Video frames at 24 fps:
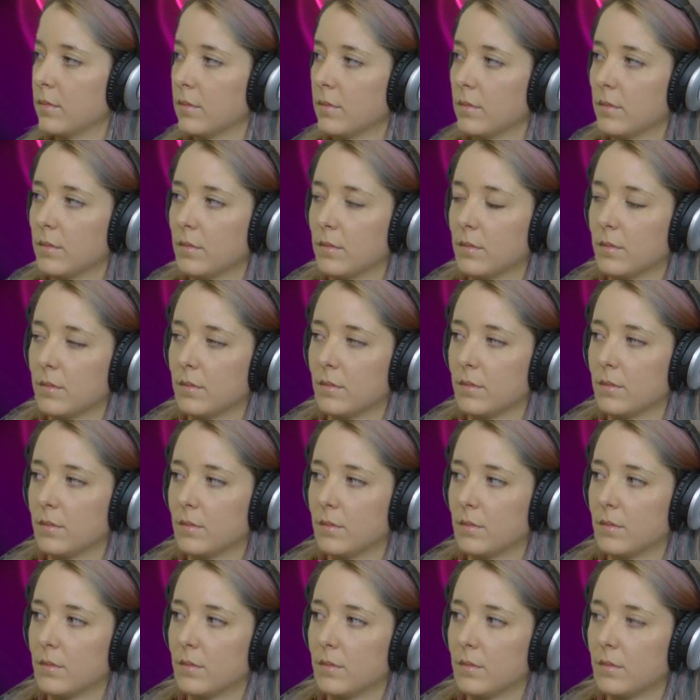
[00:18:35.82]

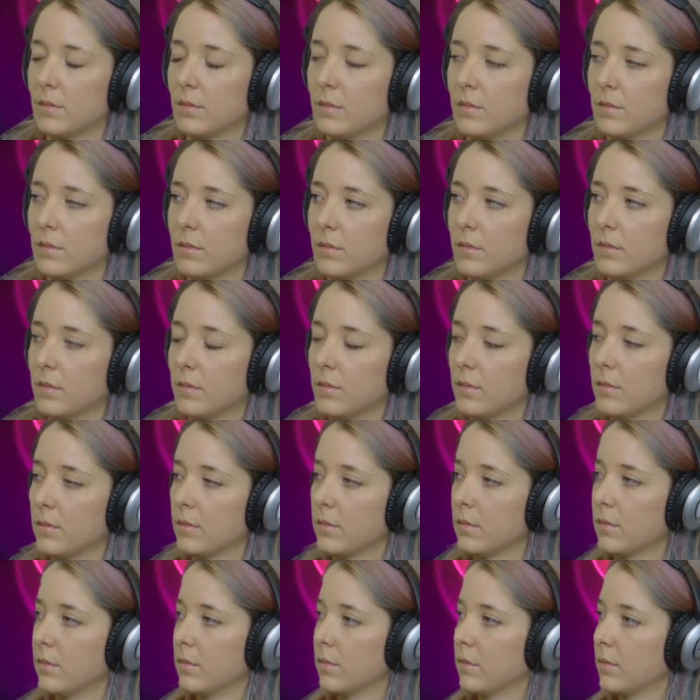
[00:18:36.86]

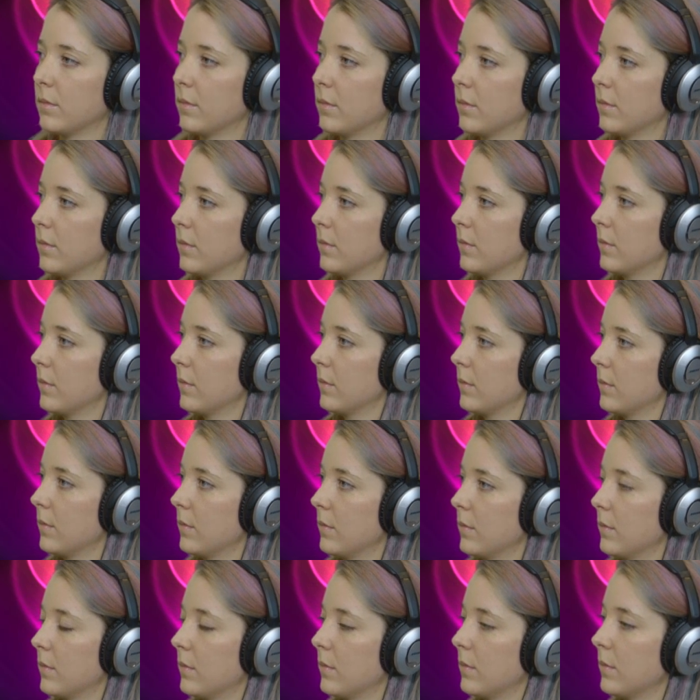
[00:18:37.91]

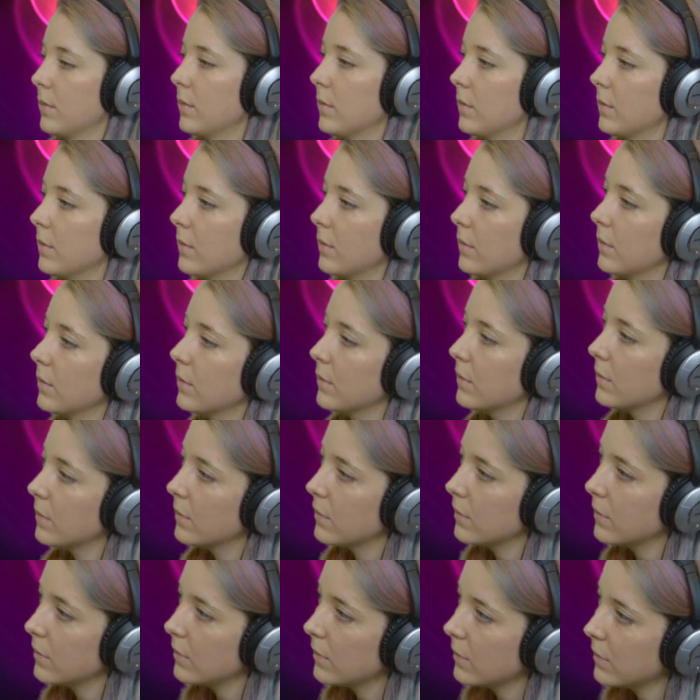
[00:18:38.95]

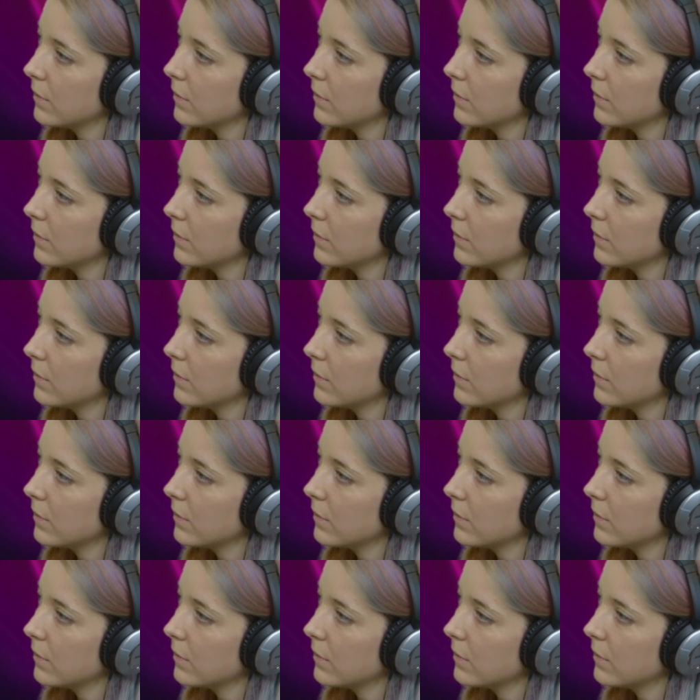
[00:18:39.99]
[no speech]